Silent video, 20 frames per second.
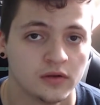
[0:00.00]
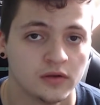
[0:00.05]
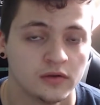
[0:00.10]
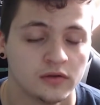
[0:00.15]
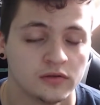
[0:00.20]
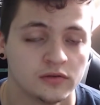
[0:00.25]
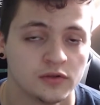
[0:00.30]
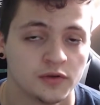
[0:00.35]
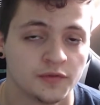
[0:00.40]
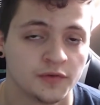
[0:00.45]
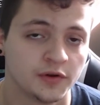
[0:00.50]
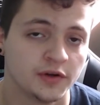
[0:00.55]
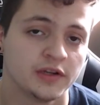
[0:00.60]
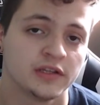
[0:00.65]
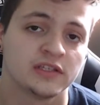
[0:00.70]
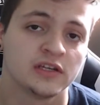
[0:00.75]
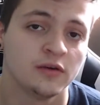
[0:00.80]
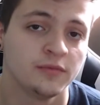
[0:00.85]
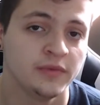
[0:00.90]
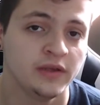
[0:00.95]
So for her to
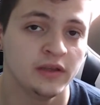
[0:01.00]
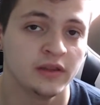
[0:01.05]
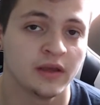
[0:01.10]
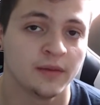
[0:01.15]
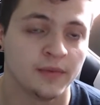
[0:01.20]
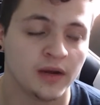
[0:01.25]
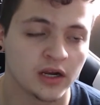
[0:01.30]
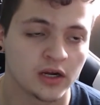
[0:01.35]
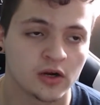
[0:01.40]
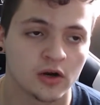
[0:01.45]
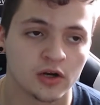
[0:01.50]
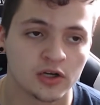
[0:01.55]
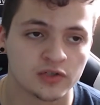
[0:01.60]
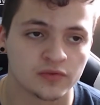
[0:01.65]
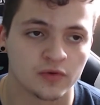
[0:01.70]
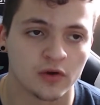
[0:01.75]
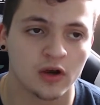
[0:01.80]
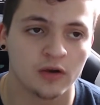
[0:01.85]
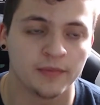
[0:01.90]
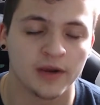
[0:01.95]
tell me that my car is
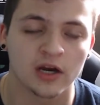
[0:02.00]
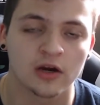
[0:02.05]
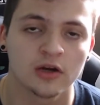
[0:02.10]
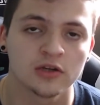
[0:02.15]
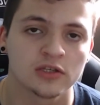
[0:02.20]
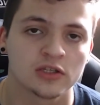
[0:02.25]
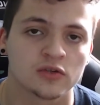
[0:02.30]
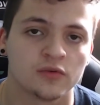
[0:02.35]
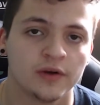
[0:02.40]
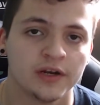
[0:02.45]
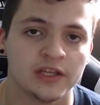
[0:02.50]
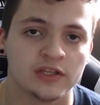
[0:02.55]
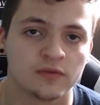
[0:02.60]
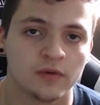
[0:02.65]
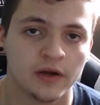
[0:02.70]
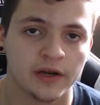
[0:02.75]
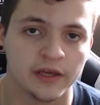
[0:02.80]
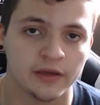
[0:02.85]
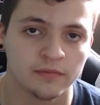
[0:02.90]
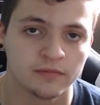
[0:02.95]
wrong, my car's a
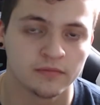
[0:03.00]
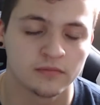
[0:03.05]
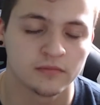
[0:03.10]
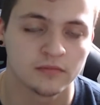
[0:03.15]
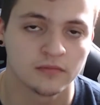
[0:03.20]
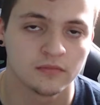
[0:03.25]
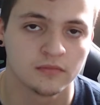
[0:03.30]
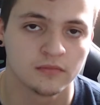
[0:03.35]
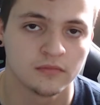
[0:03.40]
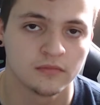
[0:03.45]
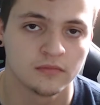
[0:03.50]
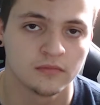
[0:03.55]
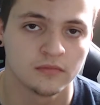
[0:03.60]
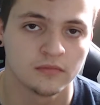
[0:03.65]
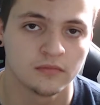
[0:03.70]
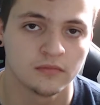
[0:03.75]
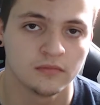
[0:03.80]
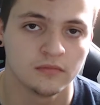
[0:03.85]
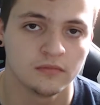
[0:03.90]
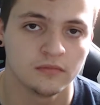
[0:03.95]
2020.
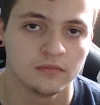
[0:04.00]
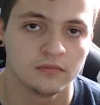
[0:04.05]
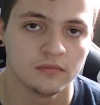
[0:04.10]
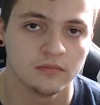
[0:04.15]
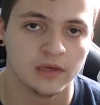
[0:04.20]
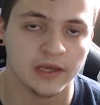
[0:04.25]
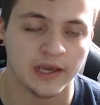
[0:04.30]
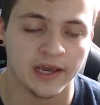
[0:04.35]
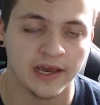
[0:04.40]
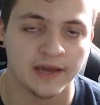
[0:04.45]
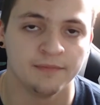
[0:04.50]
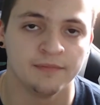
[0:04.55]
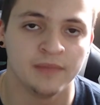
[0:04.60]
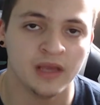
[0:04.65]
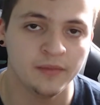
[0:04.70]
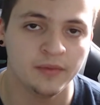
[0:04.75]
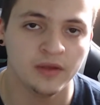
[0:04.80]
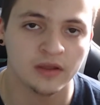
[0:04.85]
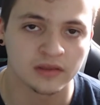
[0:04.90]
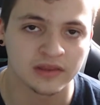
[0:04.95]
It had
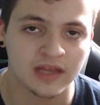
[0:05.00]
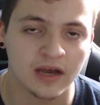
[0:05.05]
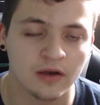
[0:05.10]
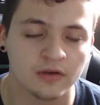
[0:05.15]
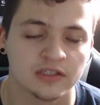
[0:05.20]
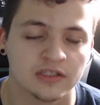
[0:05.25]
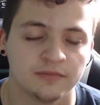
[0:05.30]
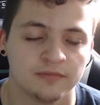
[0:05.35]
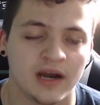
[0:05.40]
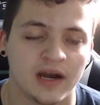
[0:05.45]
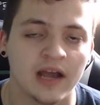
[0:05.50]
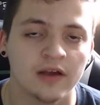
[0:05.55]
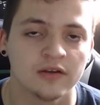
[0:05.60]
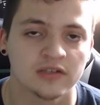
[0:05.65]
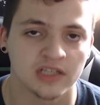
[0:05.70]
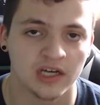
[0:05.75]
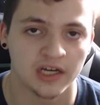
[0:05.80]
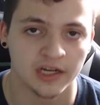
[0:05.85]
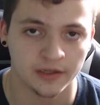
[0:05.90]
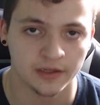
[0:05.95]
maybe 1,000 miles
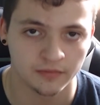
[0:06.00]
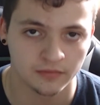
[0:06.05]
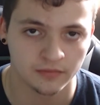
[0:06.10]
on it.